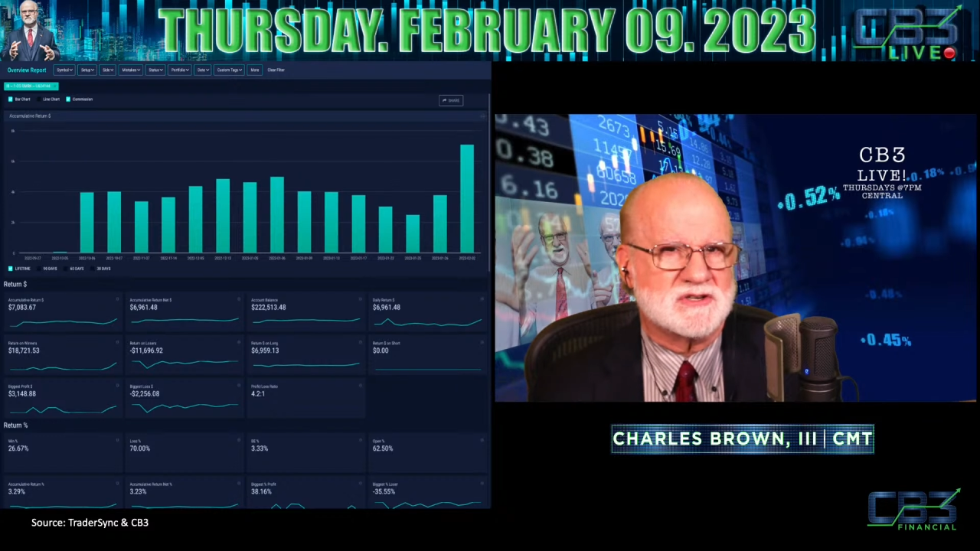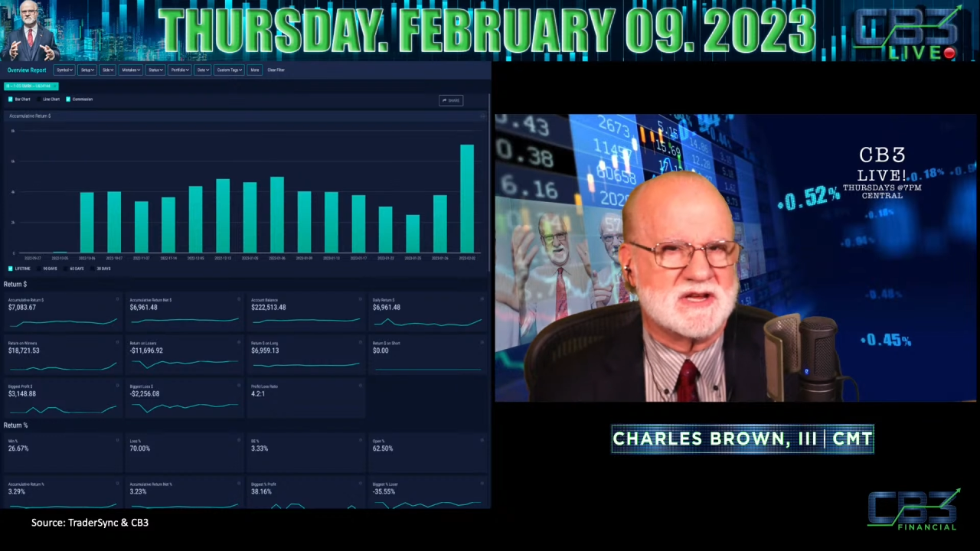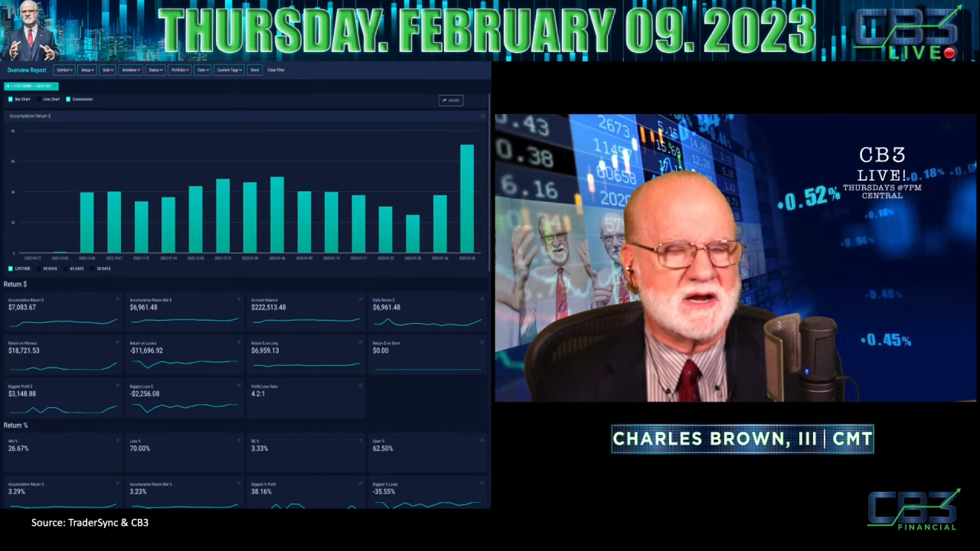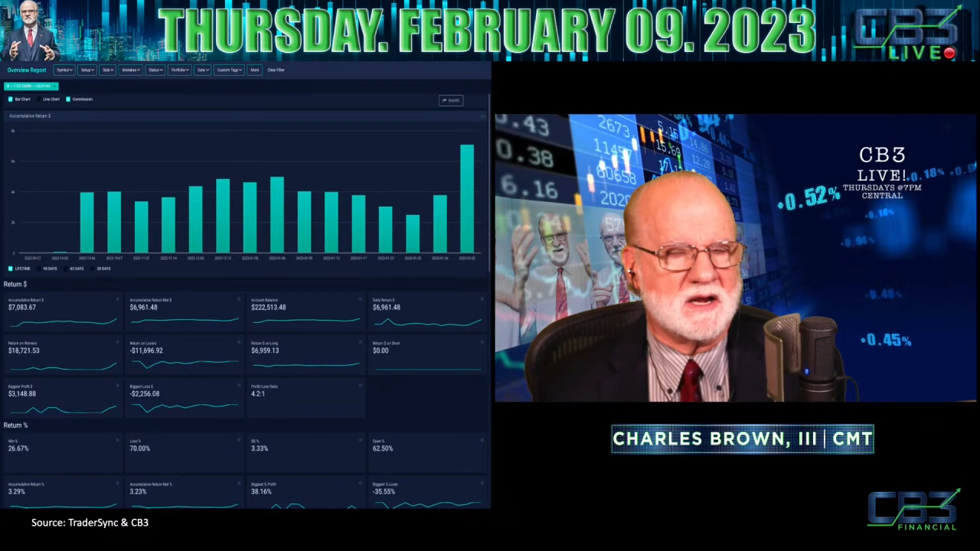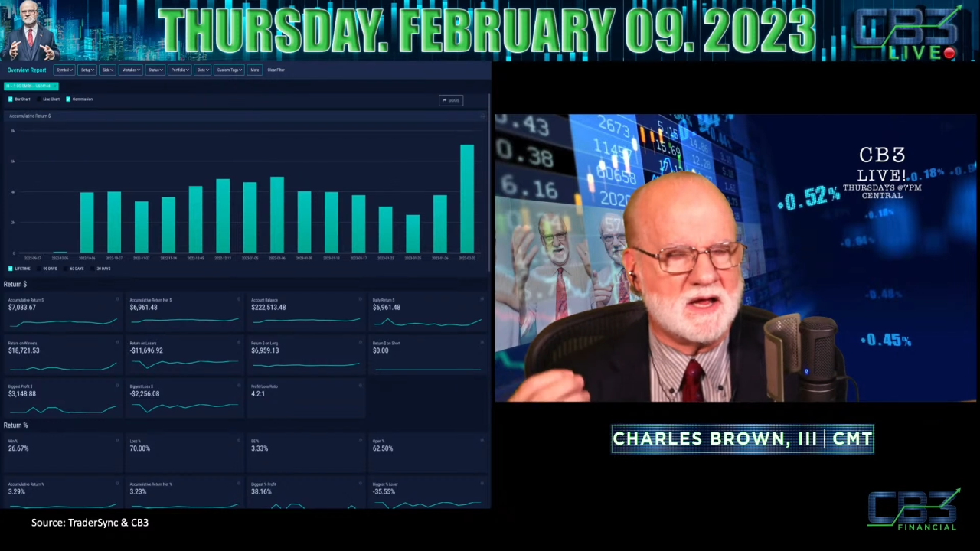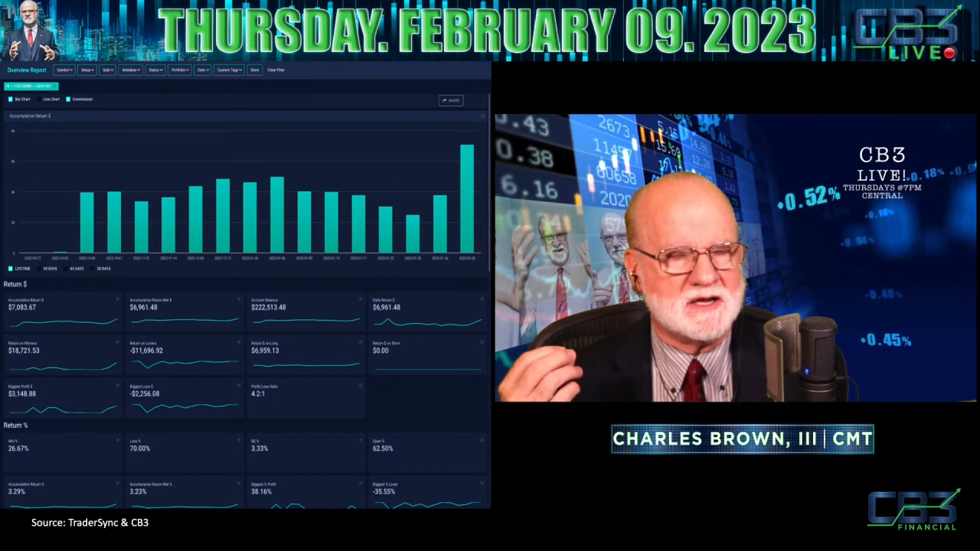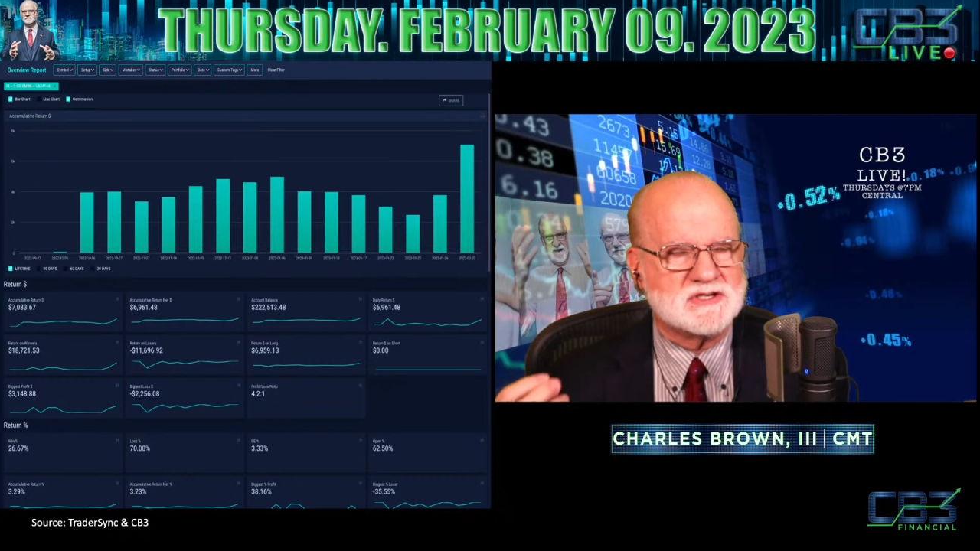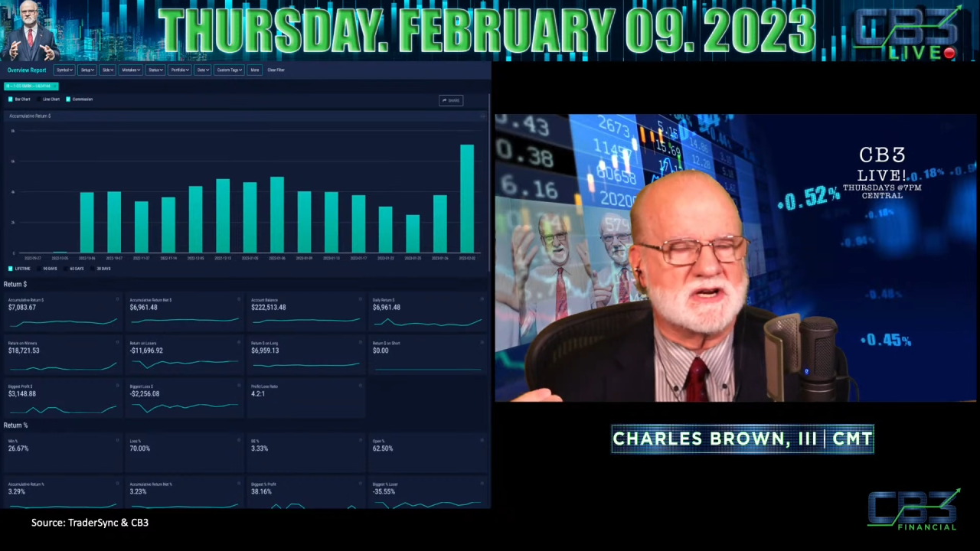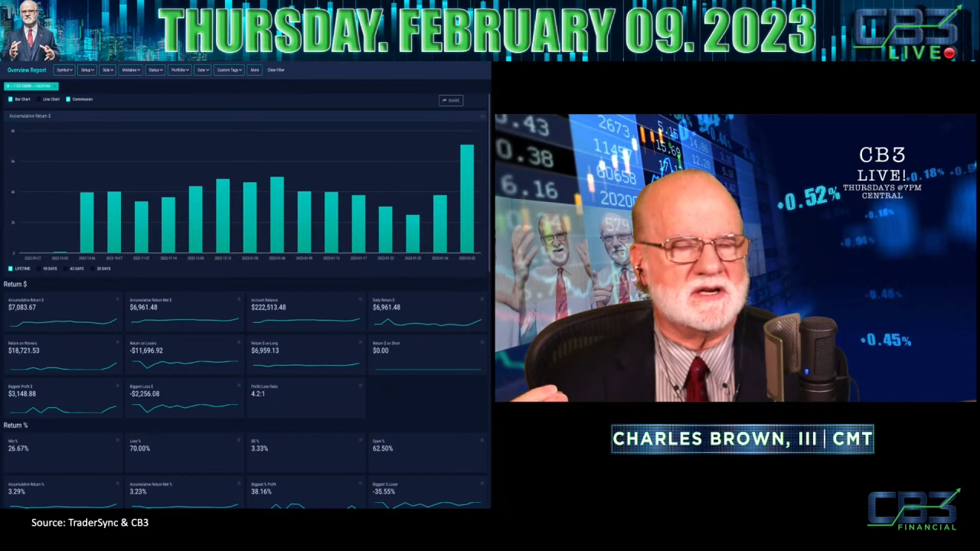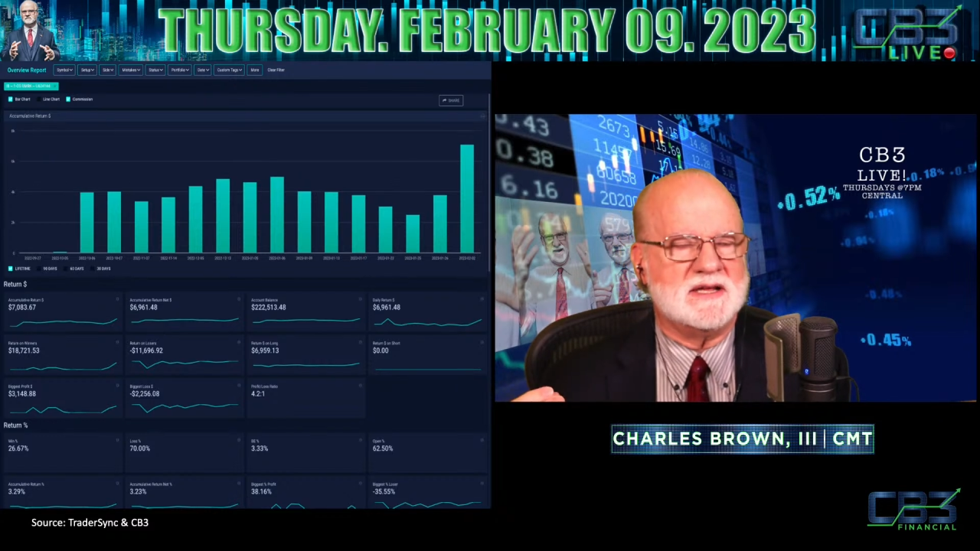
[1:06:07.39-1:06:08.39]

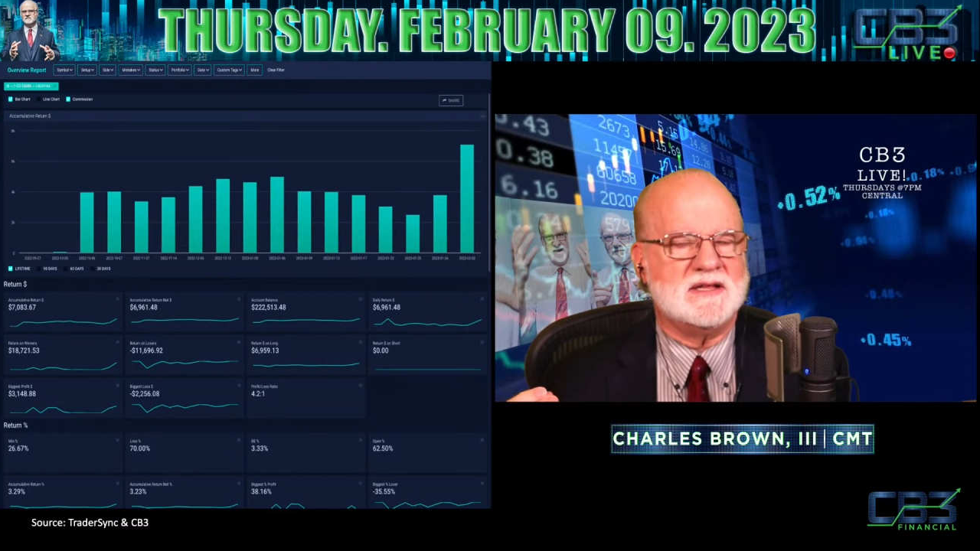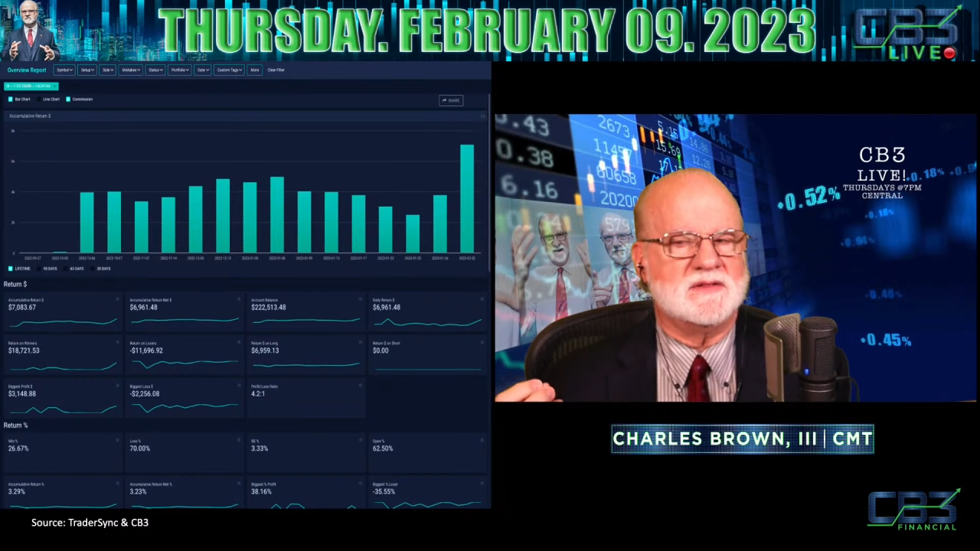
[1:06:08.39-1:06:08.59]
Psychologically,